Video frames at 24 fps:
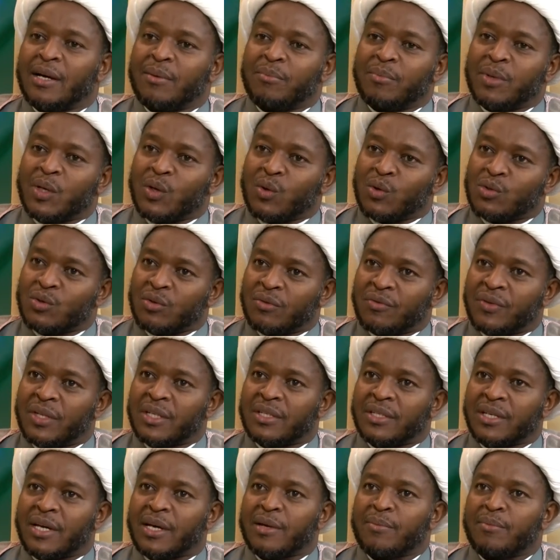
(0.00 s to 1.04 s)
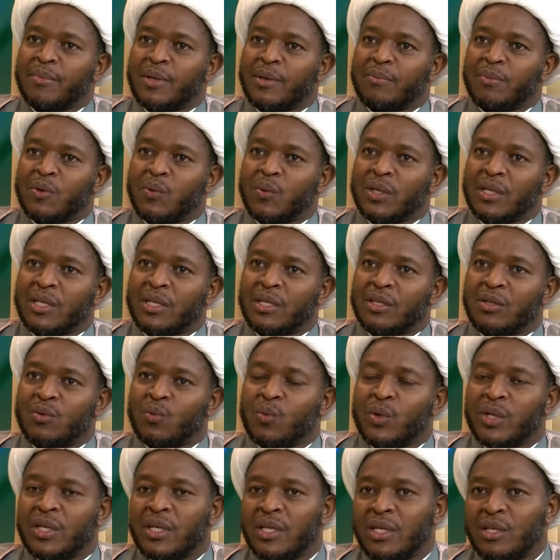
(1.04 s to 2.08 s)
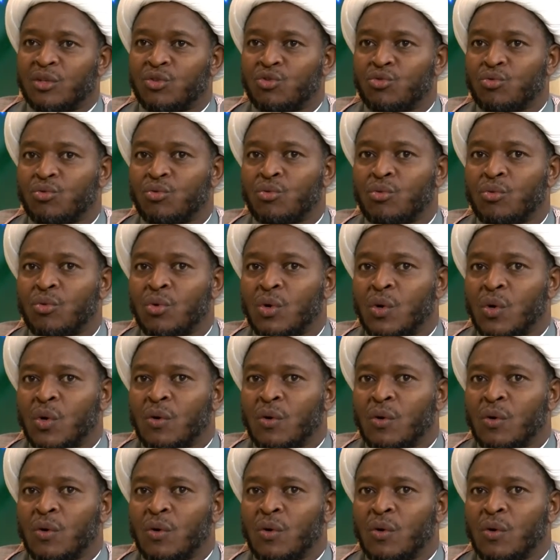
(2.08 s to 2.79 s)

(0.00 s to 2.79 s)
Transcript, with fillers: Because of the time, maybe we need to